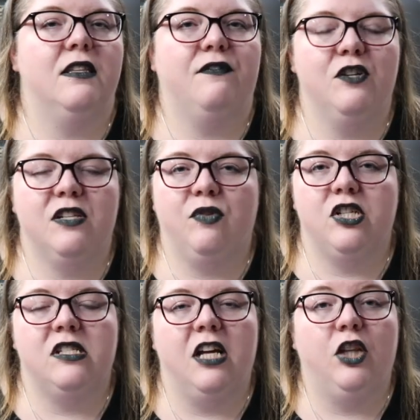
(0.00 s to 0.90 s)
the first of
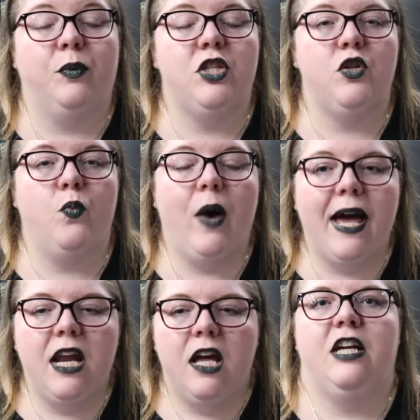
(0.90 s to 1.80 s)
which is Not the Witch you
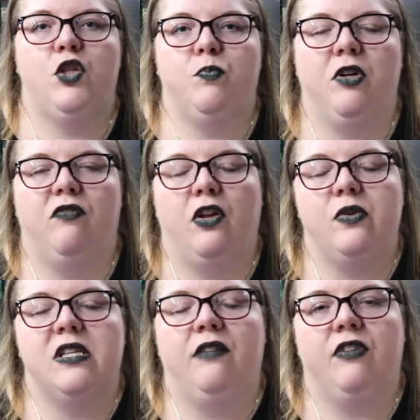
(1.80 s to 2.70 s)
Wed. Each book
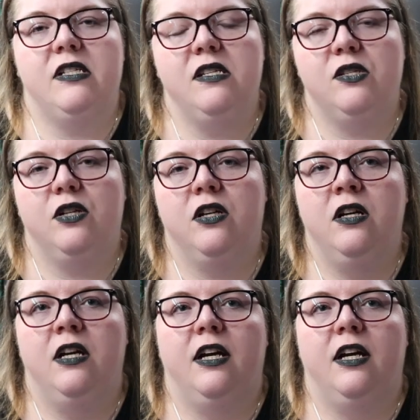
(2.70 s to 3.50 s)
follows a different sister.